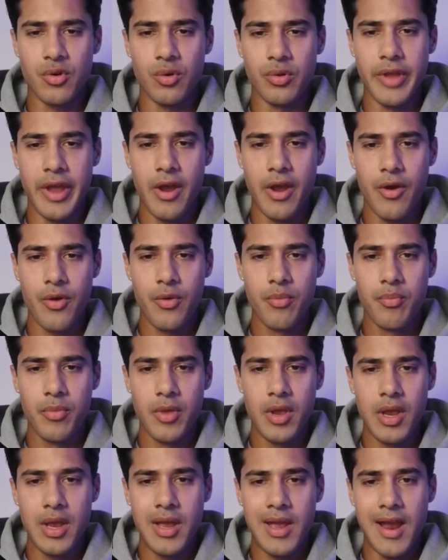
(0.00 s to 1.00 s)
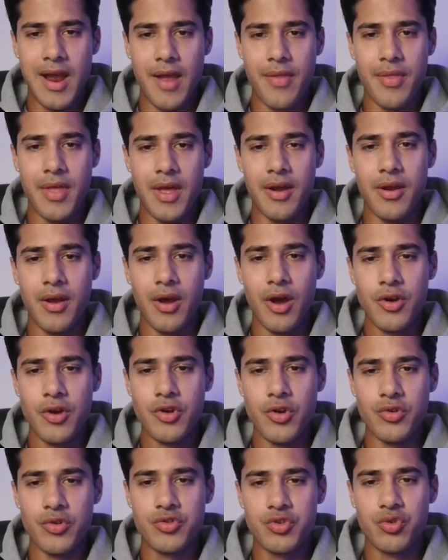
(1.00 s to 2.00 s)
down. And then
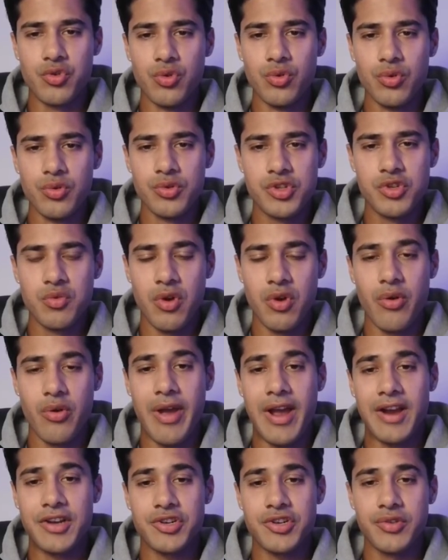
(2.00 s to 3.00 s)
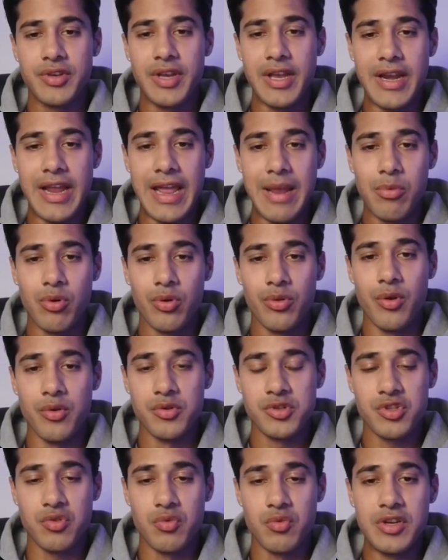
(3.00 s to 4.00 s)
under tools, you want to actually enable those
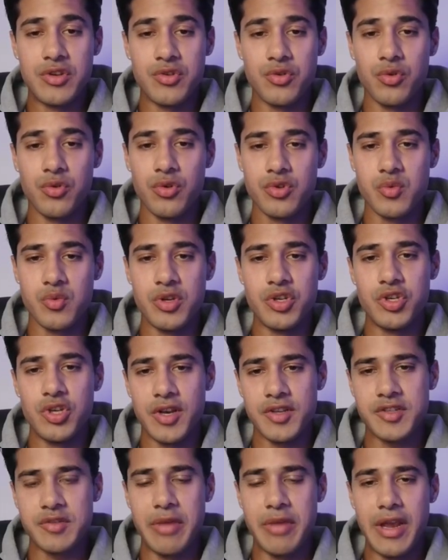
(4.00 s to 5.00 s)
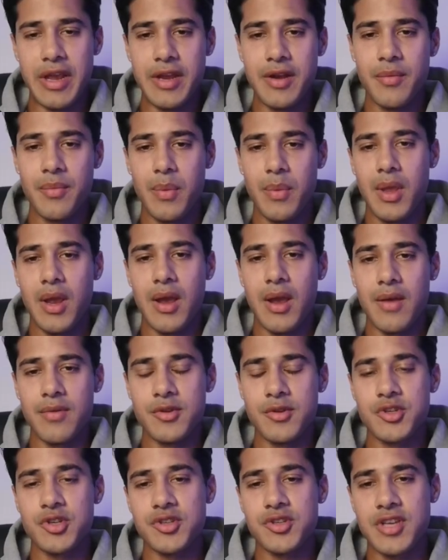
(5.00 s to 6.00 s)
3 tools we just made. And this
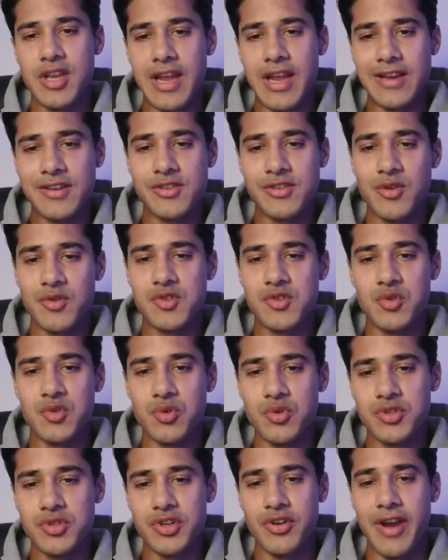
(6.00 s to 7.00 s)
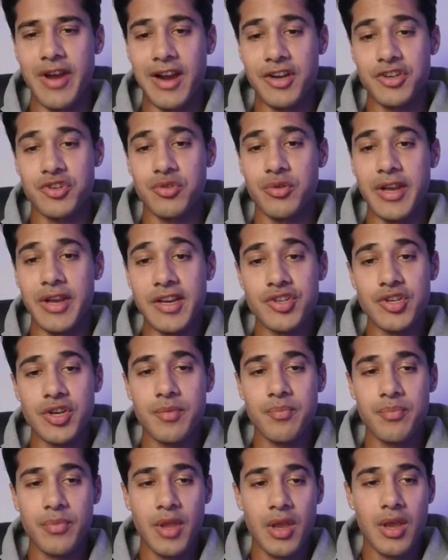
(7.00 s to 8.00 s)
just connects those tools to your actual agent.
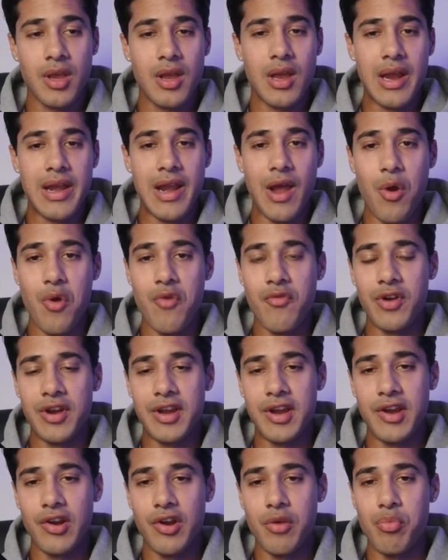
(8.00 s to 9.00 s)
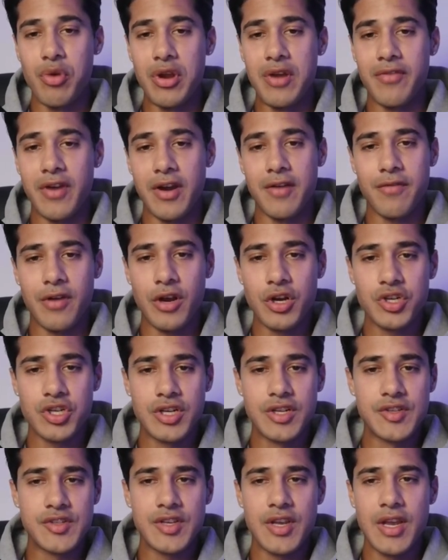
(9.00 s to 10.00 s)
Now over here in predefined
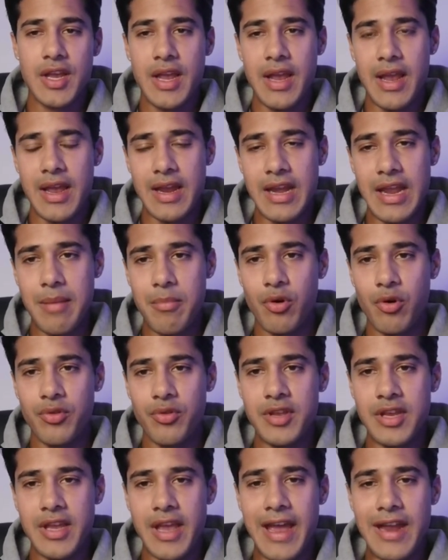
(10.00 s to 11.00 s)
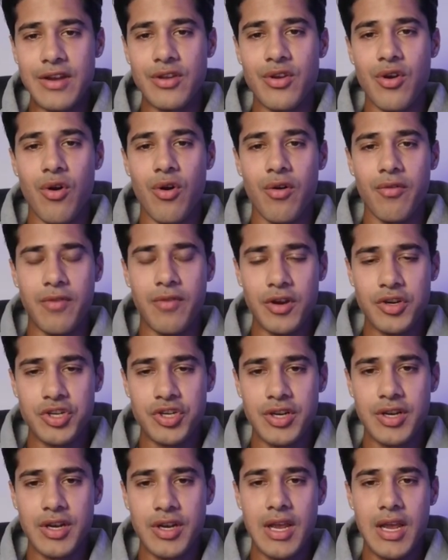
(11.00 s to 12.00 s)
functions, enable the end call
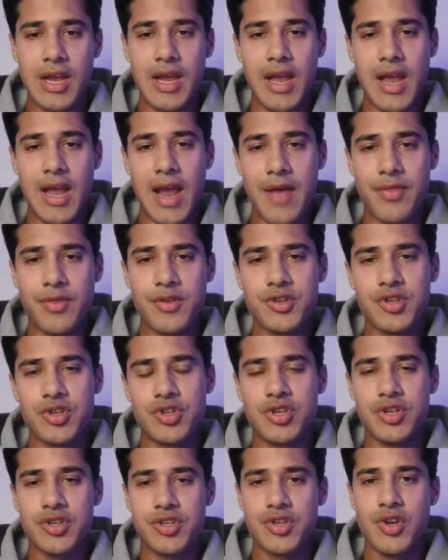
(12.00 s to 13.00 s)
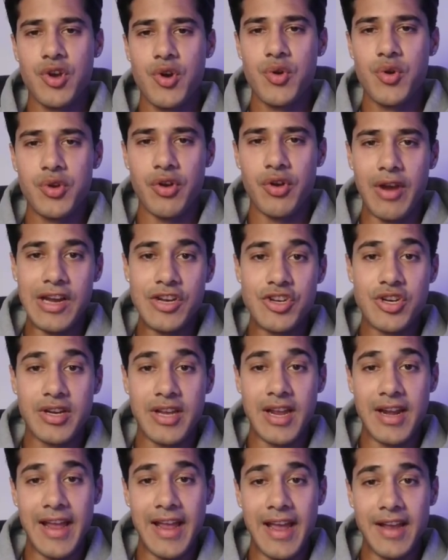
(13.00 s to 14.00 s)
function. And this is just so your agent
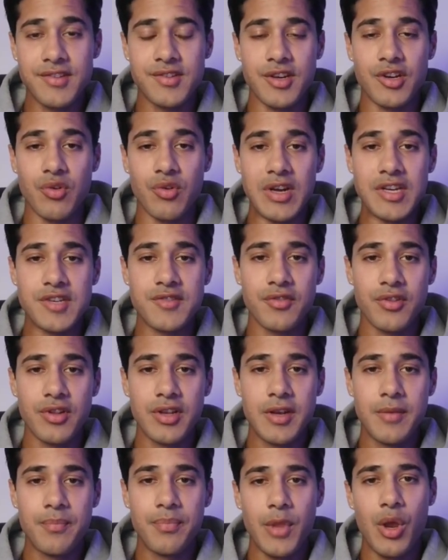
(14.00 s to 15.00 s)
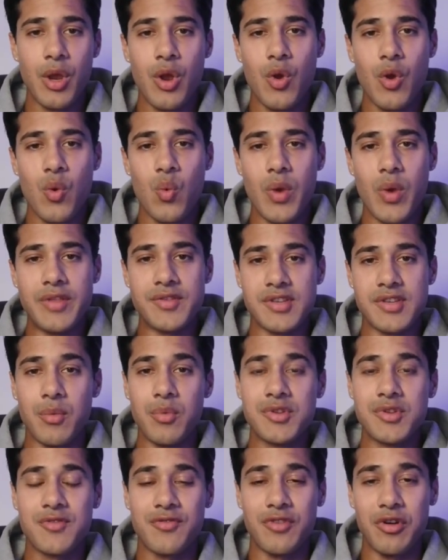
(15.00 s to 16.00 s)
can exit gracefully when
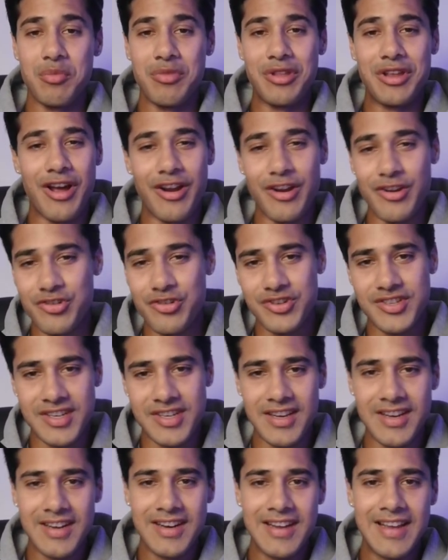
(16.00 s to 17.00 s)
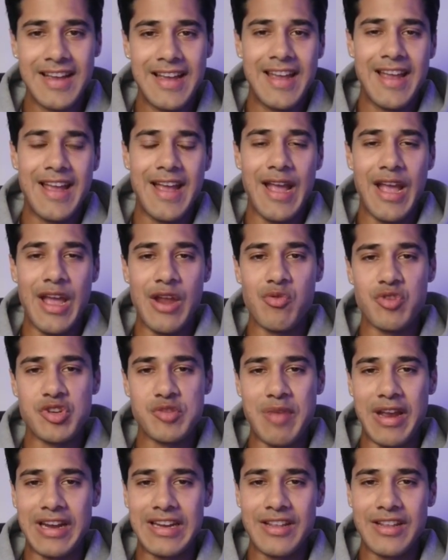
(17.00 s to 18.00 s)
someone's firmly not interested. And
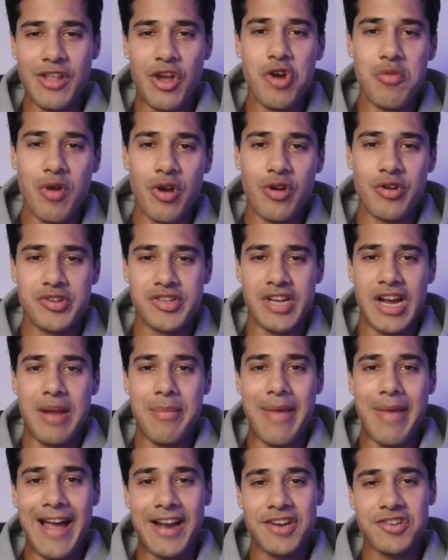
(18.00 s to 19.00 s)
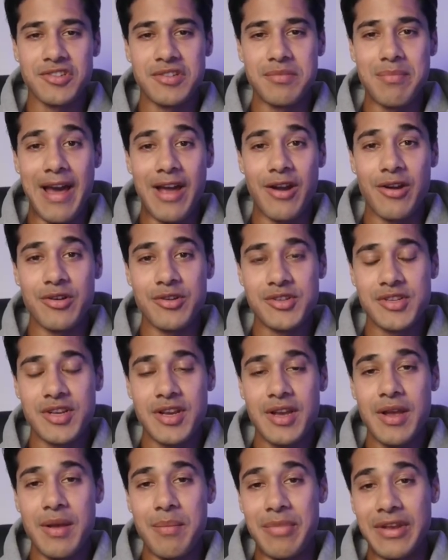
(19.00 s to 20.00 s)
respecting the homeowner's time actually matters
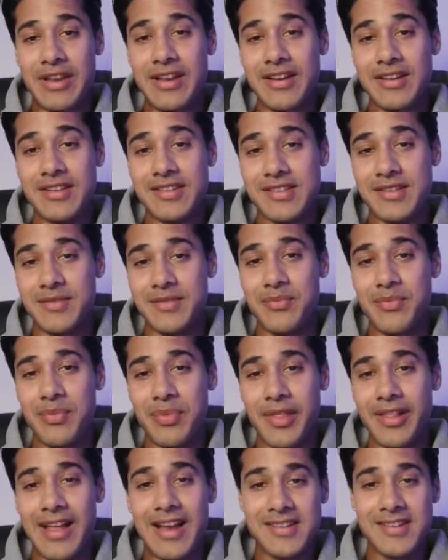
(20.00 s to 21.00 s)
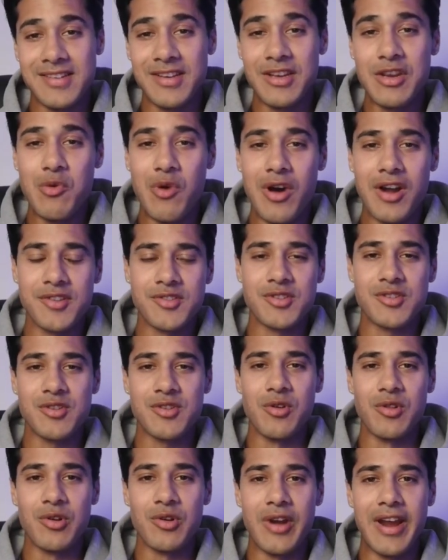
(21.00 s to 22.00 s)
because the last thing you want is a
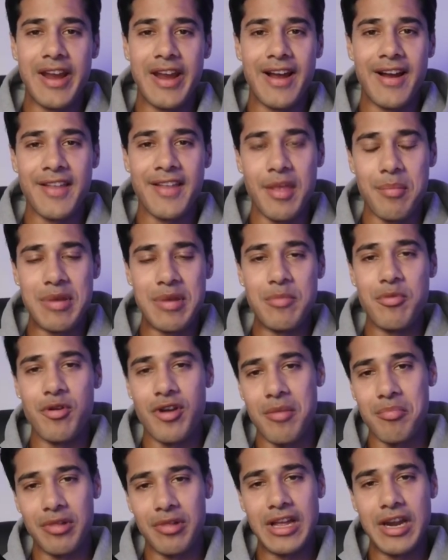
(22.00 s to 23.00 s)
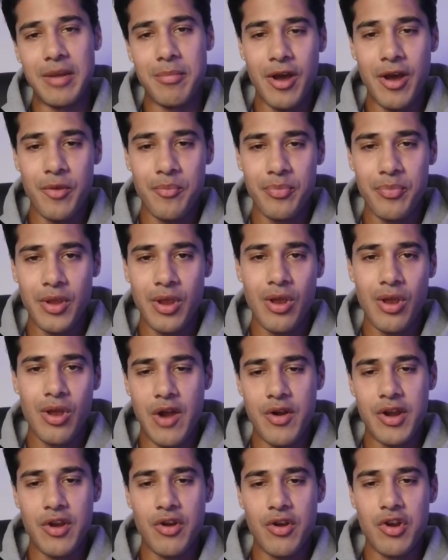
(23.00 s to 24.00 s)
solar AI that people complain about.
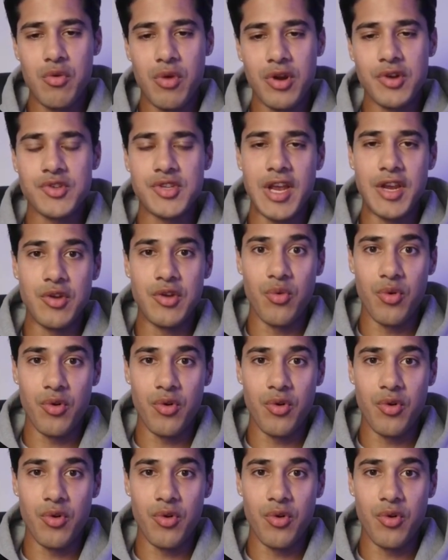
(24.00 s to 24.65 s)
Here you want to set your